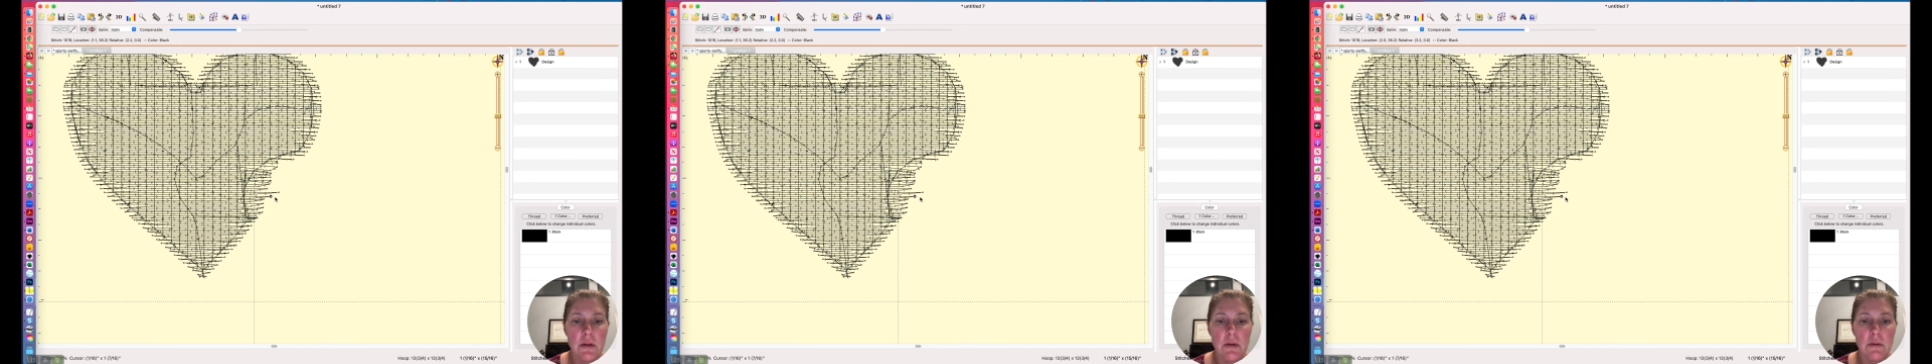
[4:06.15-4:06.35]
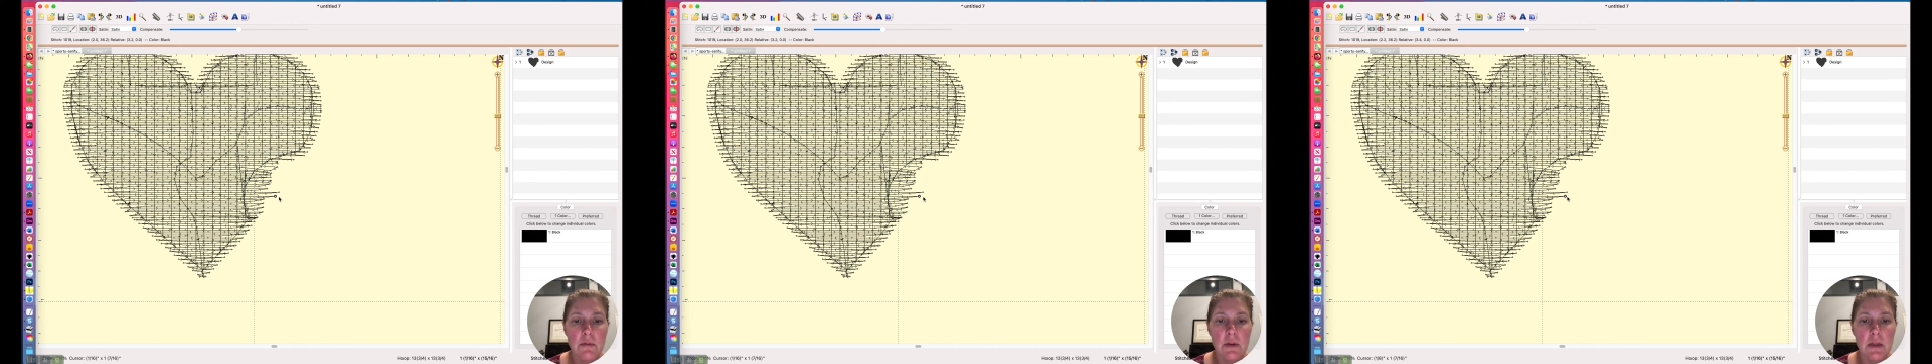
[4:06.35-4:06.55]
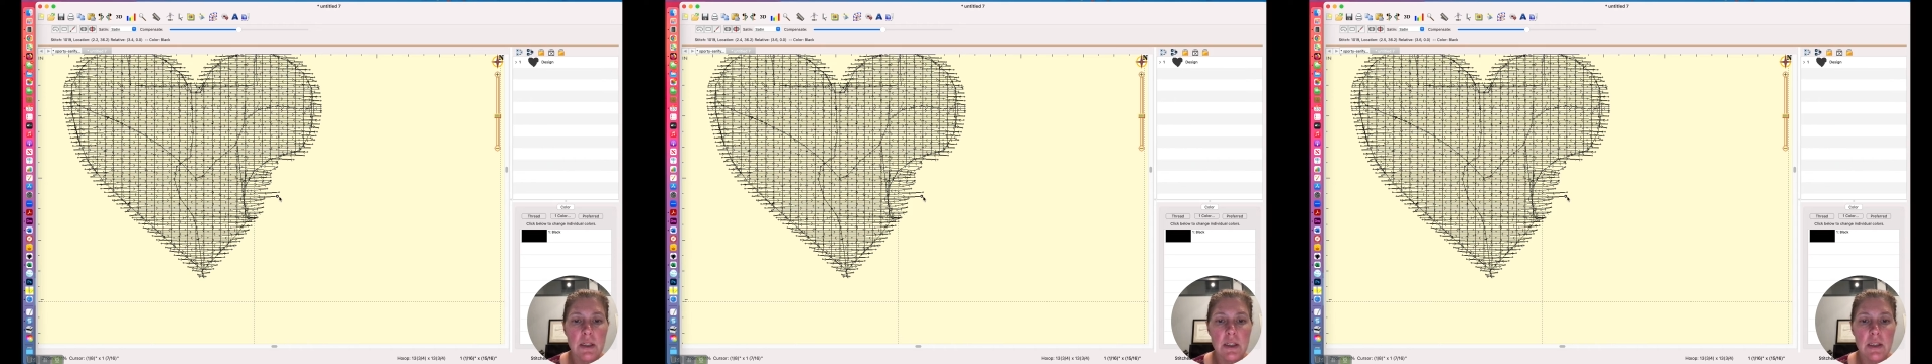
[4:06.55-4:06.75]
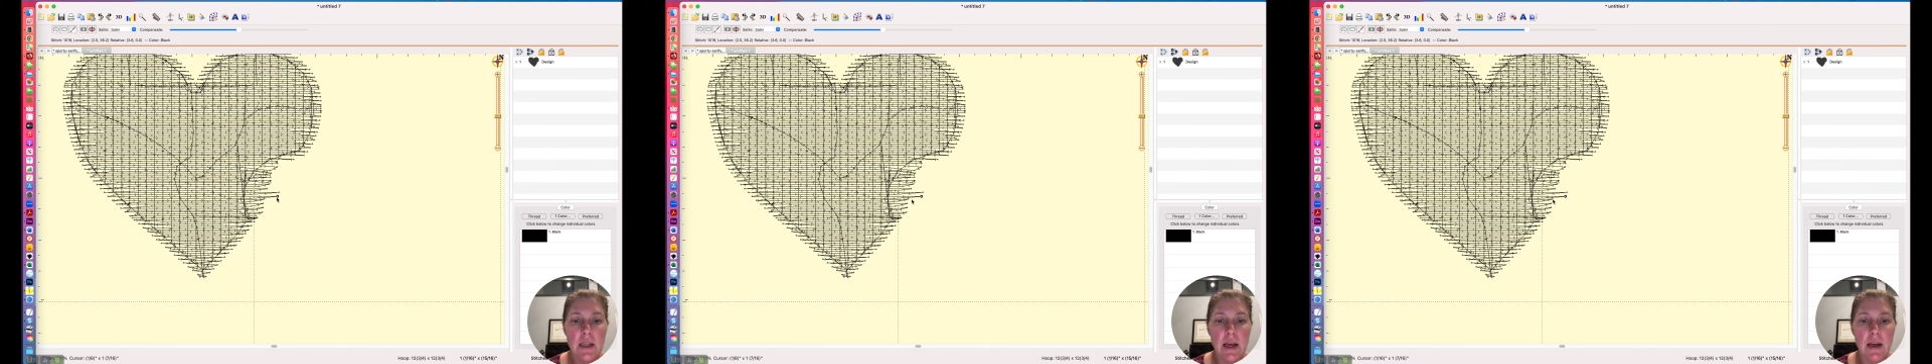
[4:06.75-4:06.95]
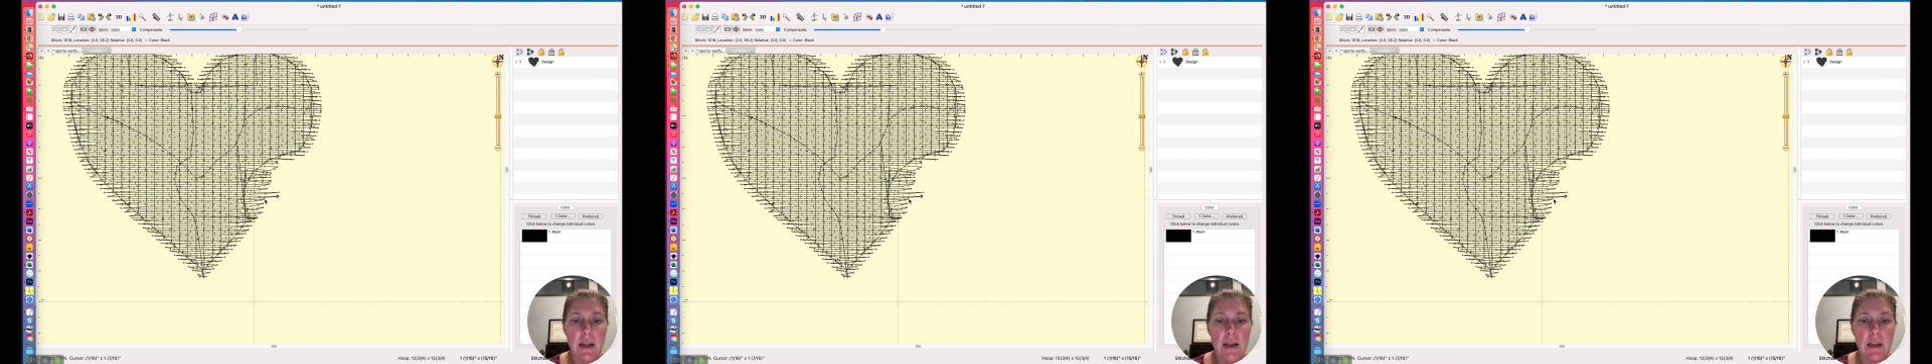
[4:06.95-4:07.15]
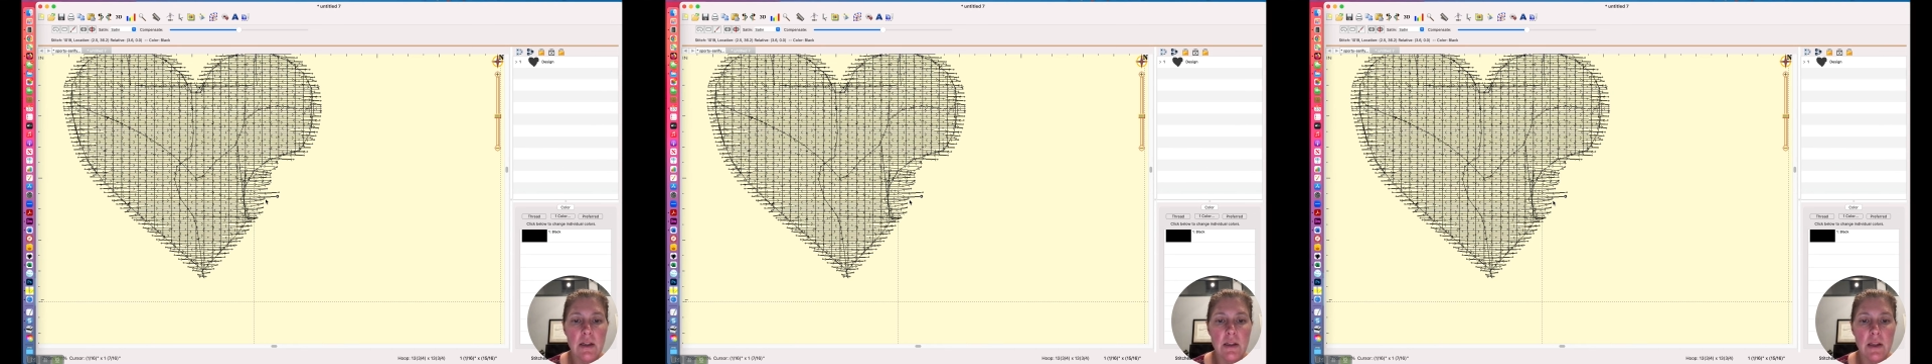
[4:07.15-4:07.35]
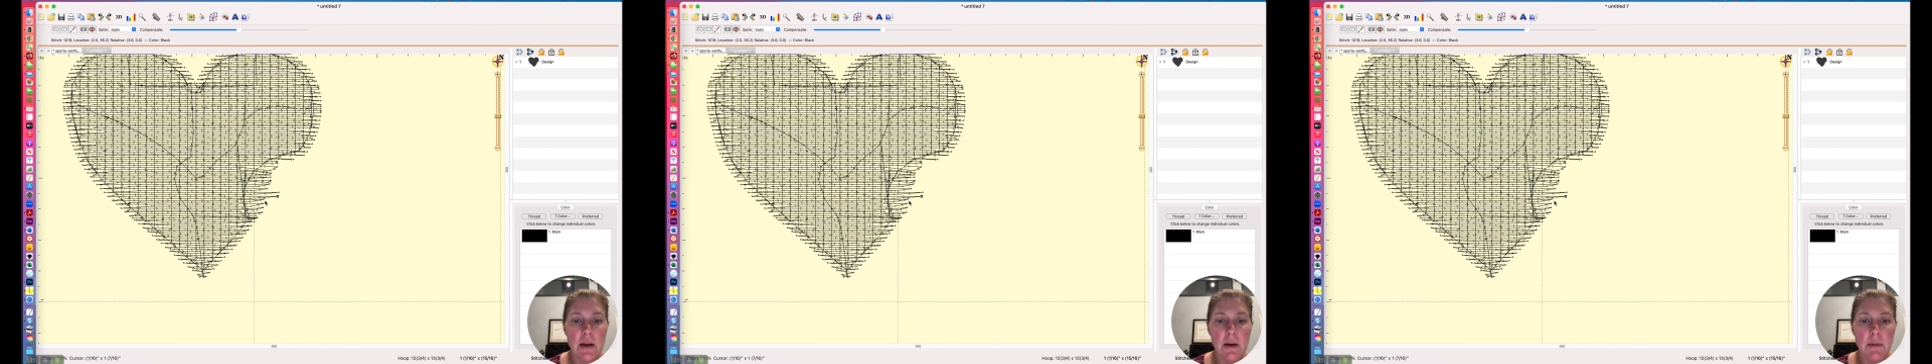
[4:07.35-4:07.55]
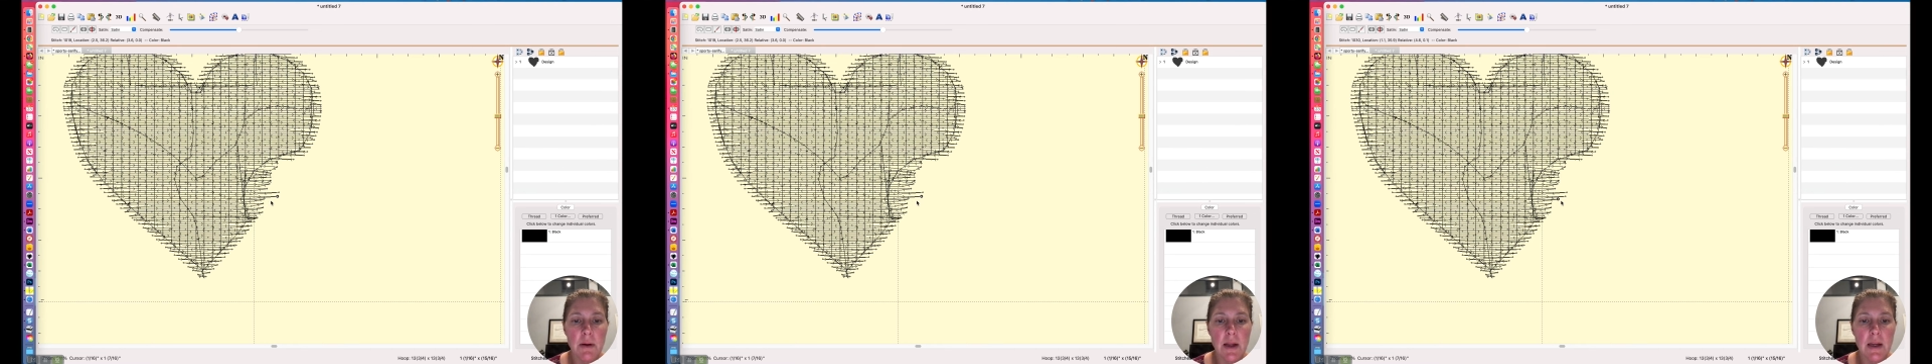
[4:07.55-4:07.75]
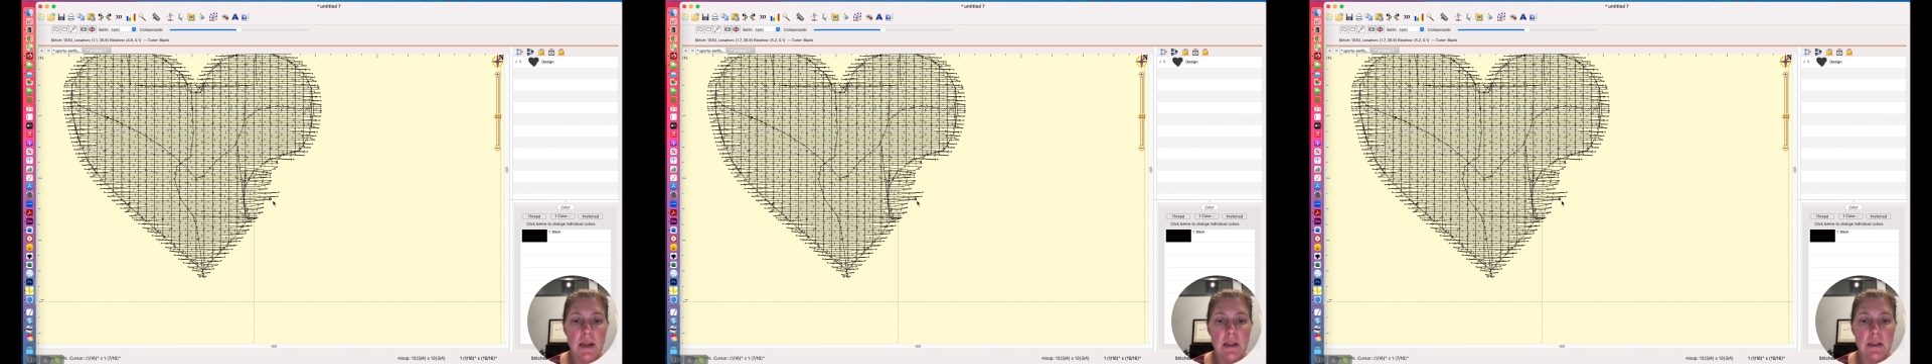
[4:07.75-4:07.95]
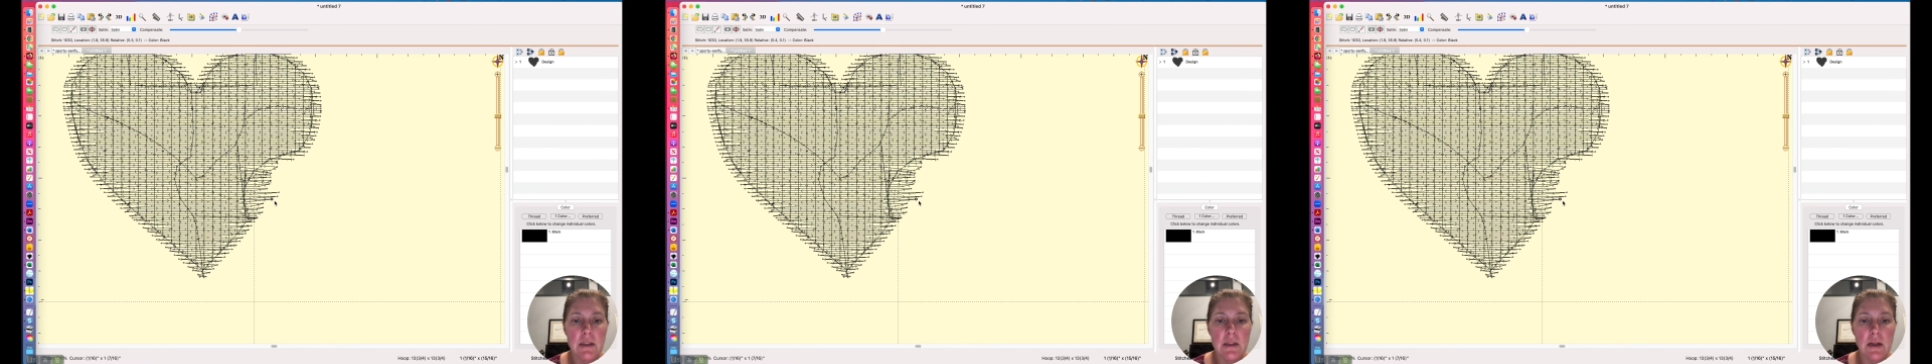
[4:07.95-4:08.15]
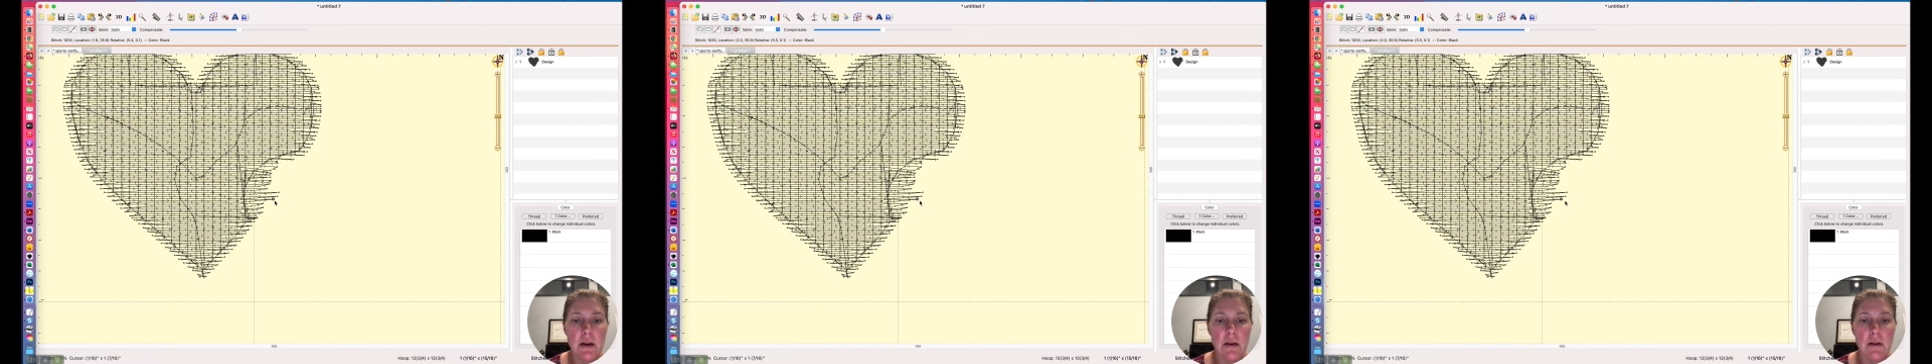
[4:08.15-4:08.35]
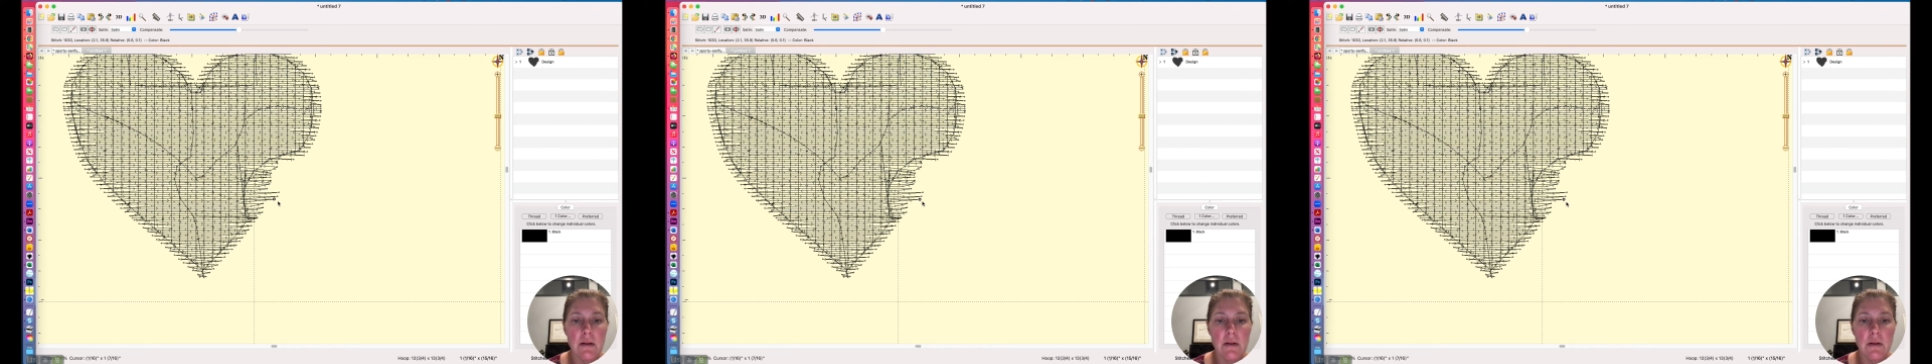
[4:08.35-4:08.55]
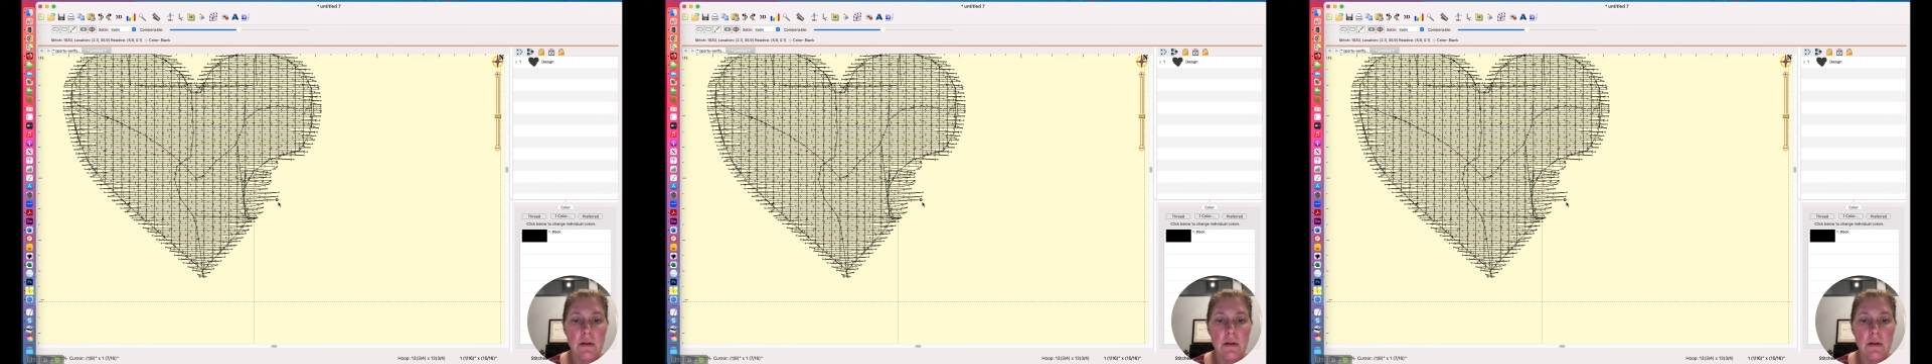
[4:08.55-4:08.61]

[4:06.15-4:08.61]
reach that edge there, but I can start